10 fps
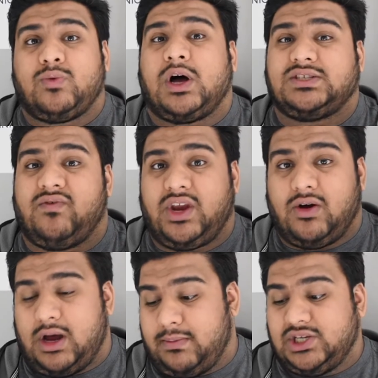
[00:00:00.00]
watched video
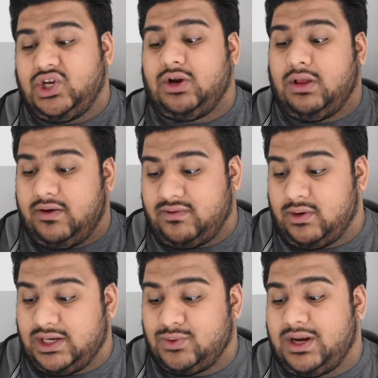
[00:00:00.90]
on my channel of
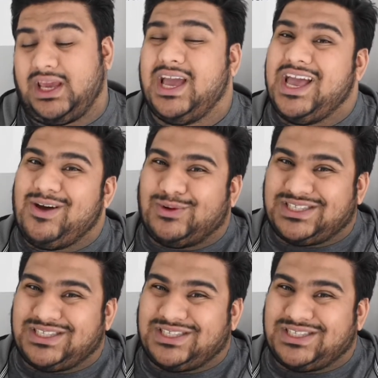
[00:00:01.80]
2020 was